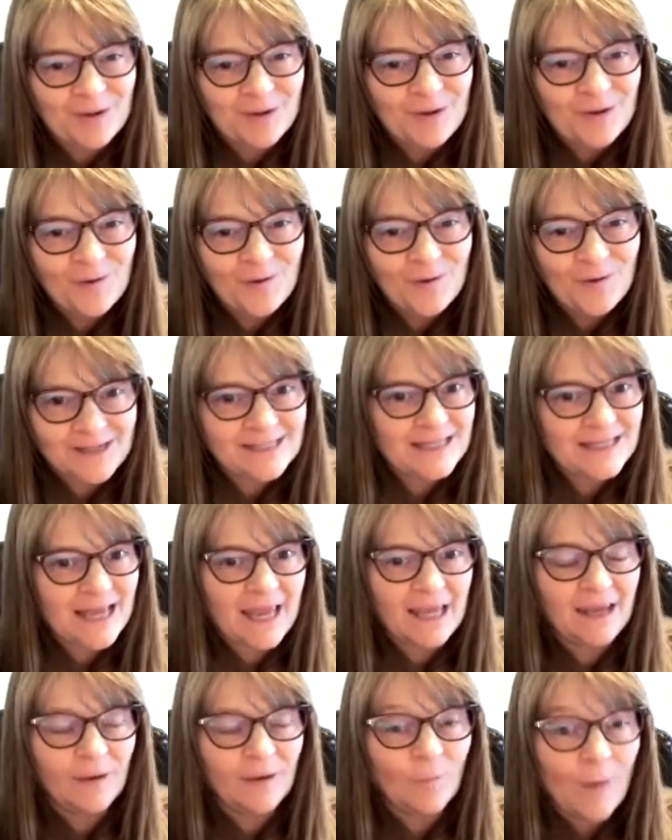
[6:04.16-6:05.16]
who are
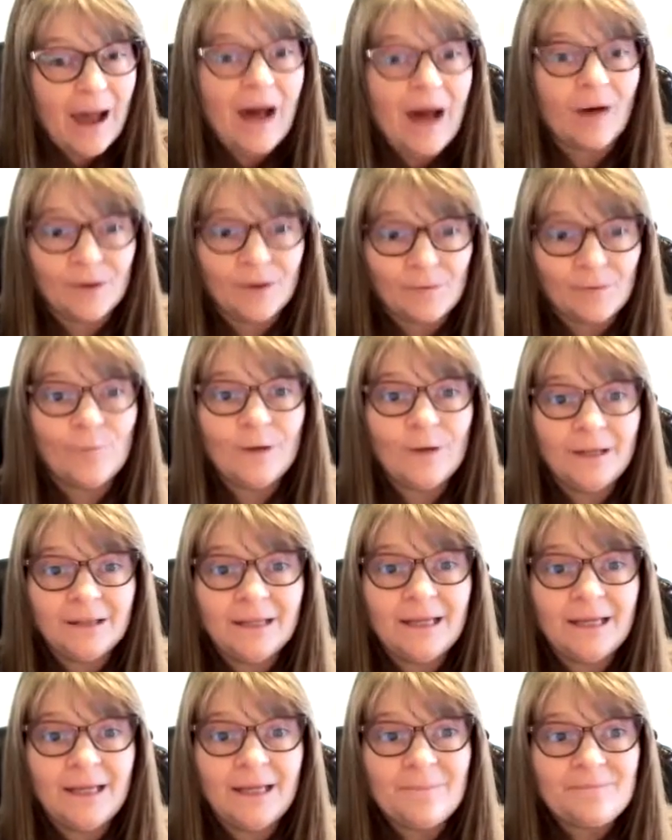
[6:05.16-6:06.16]
saying, wow, it
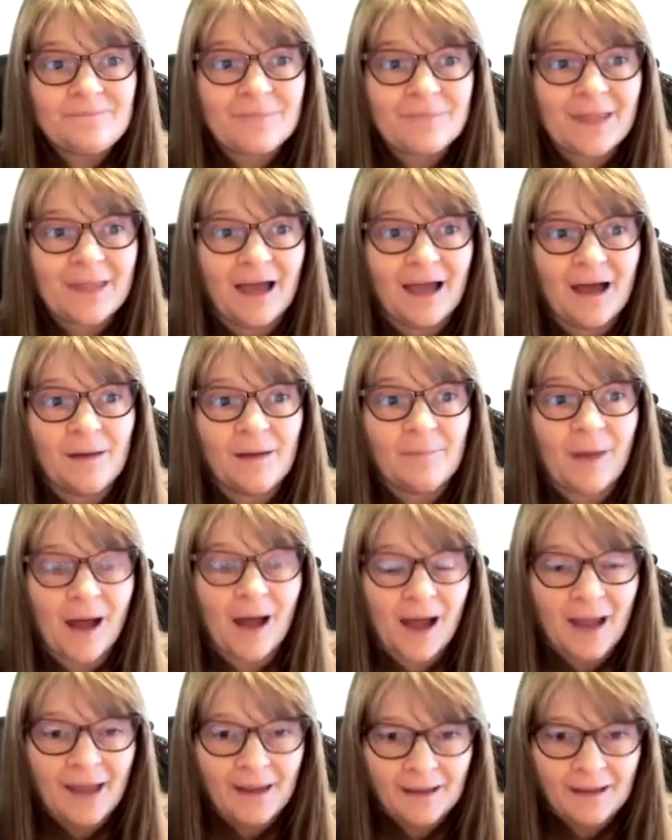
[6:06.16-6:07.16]
really,
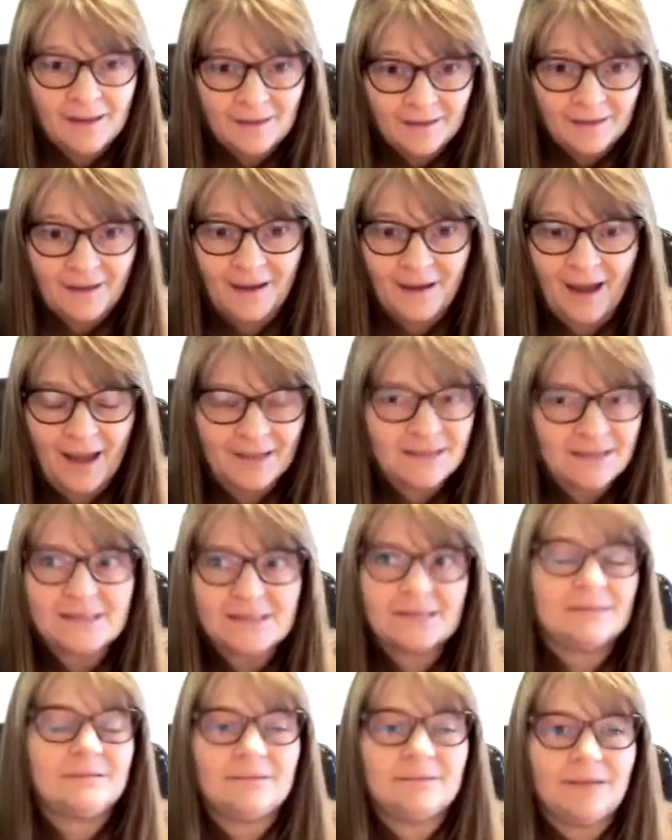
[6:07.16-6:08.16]
I
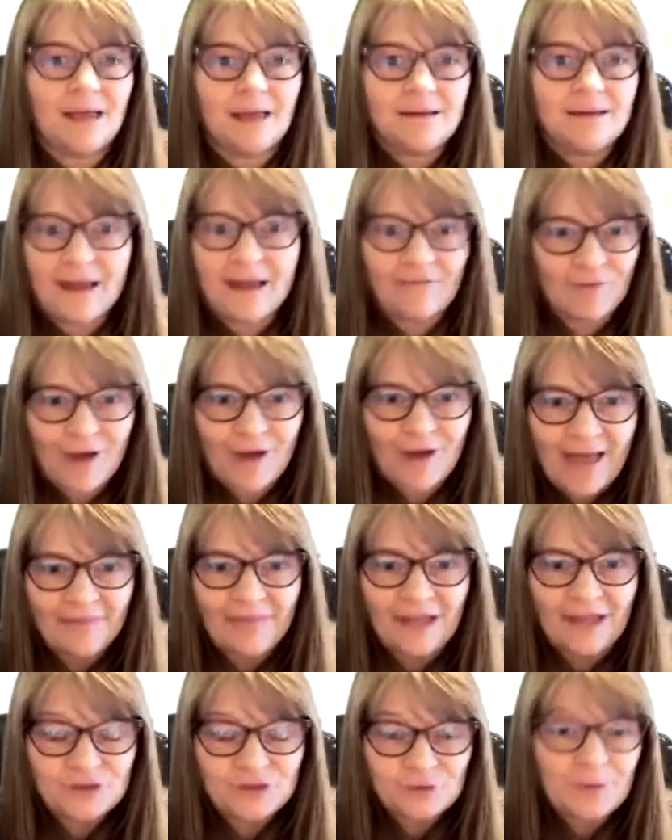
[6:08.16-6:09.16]
just had never had
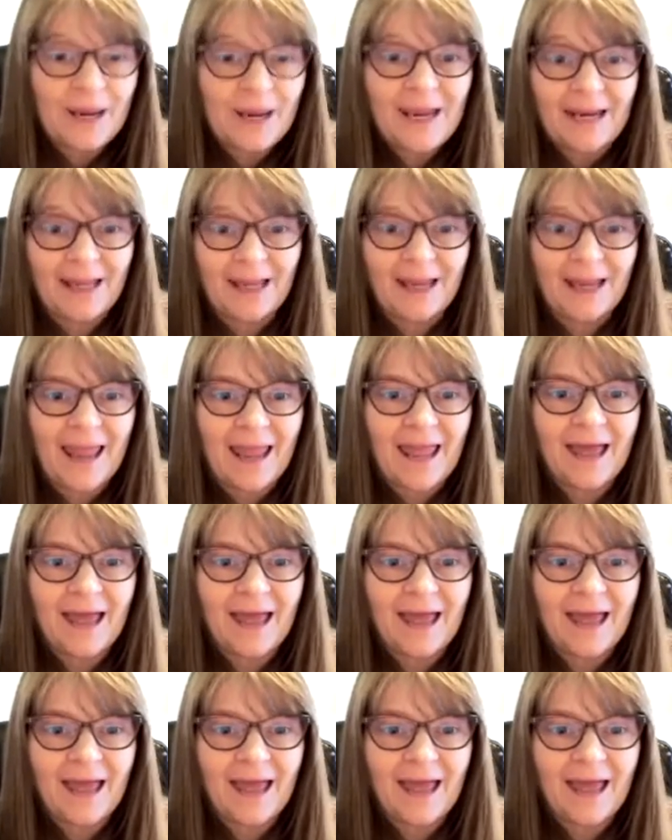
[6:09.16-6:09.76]
that training.